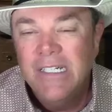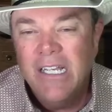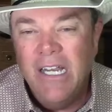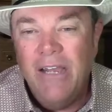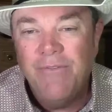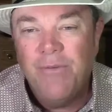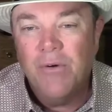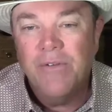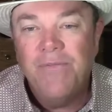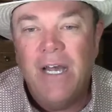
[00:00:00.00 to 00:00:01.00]
Going to have
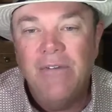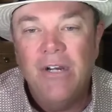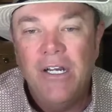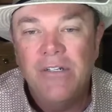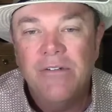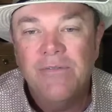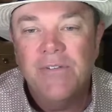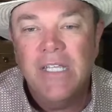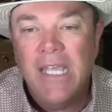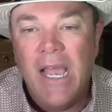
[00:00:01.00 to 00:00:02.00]
400 to 500
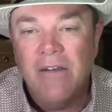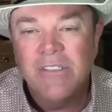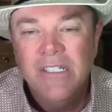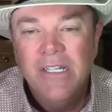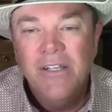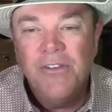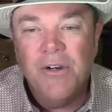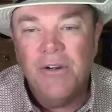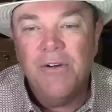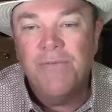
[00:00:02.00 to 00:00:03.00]
for the cows,
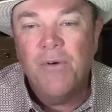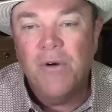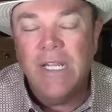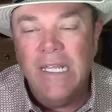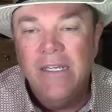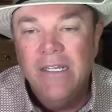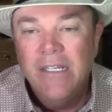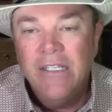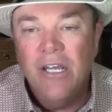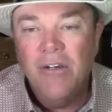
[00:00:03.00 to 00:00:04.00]
30 or 40
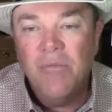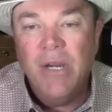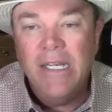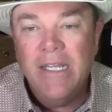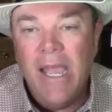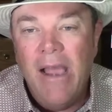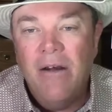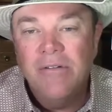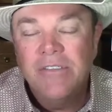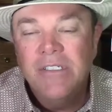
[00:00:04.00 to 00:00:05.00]
young bred
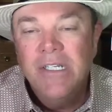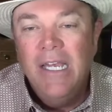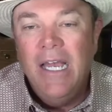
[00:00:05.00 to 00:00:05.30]
cows